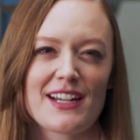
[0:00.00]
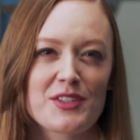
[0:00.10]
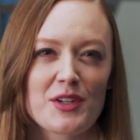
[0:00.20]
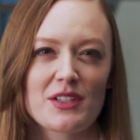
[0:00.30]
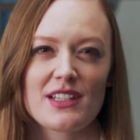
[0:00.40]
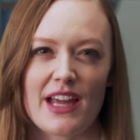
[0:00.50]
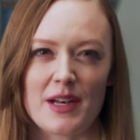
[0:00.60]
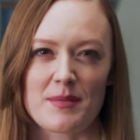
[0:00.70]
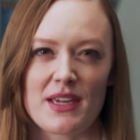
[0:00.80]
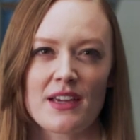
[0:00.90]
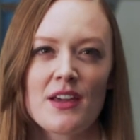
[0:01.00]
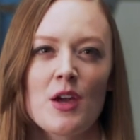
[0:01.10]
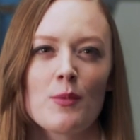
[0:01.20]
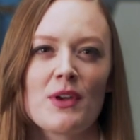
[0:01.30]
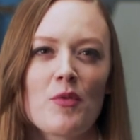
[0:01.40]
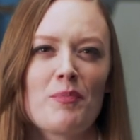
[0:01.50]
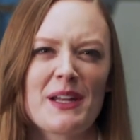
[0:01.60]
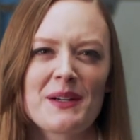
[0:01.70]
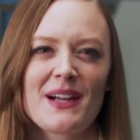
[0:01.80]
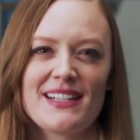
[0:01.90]
external anatomy, we have a
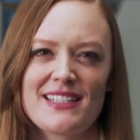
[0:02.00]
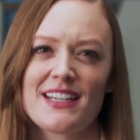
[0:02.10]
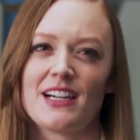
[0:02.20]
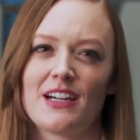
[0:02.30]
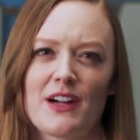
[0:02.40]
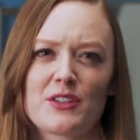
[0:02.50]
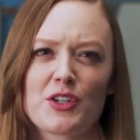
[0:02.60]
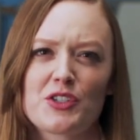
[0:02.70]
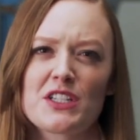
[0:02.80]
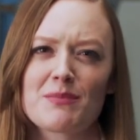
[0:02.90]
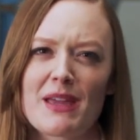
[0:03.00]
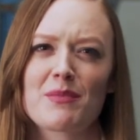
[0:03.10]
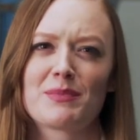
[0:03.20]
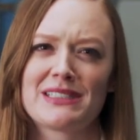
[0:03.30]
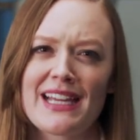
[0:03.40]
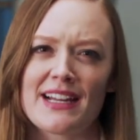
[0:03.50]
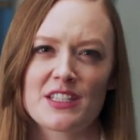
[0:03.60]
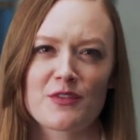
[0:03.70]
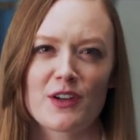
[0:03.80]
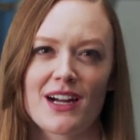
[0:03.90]
better idea of how surgeons make
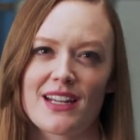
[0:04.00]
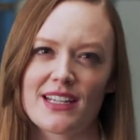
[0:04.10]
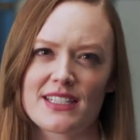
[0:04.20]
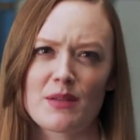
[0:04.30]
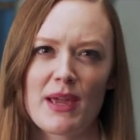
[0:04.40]
plans for cutting into